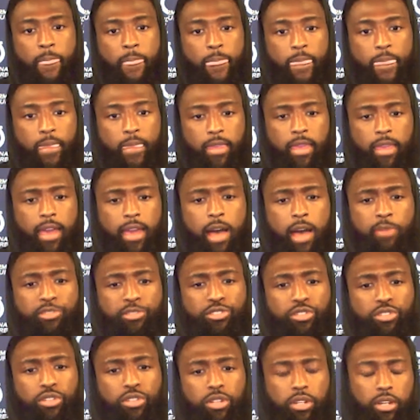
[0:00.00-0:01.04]
Yeah,
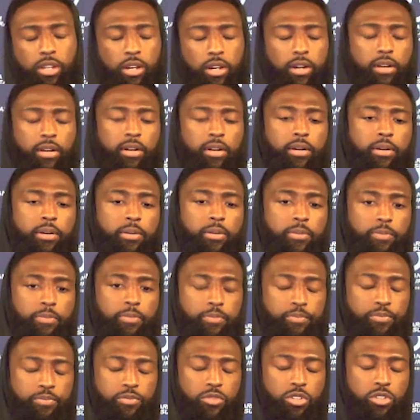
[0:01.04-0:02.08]
absolutely. Um,
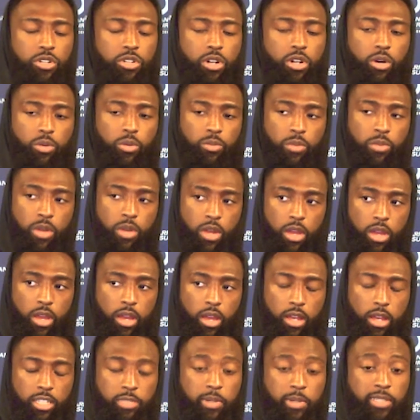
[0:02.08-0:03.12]
you know,
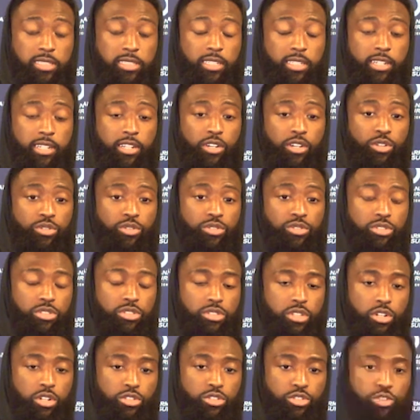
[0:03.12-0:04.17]
especially in those
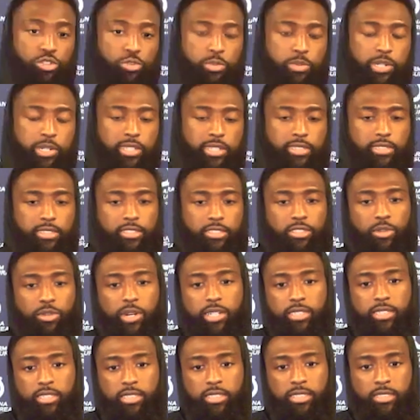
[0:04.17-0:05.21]
those two minute
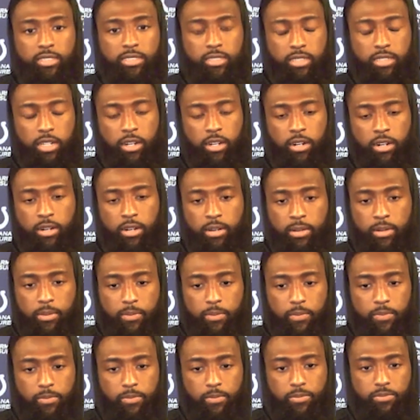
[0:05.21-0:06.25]
situations. Um,
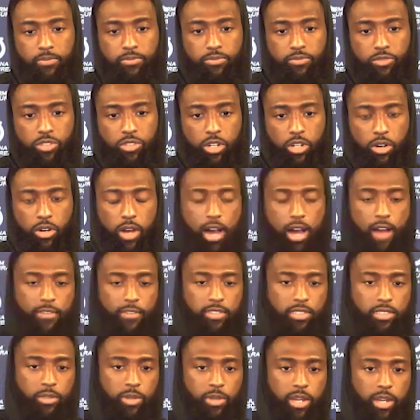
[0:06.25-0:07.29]
you know, obviously
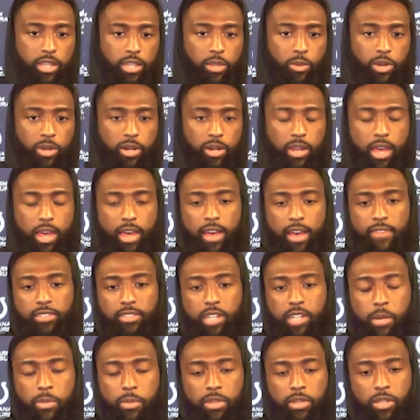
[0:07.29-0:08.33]
we had the one that halftime
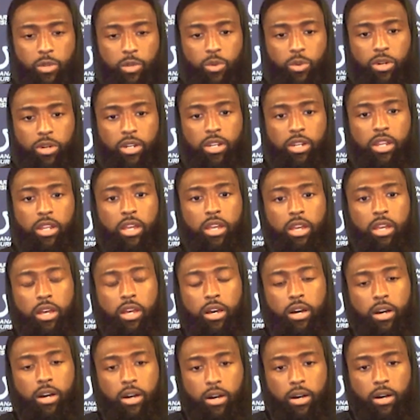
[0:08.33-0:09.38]
and then the one
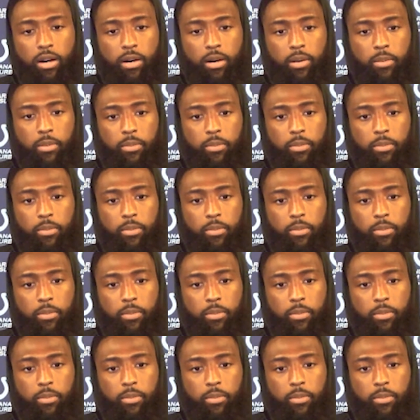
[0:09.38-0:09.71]
um,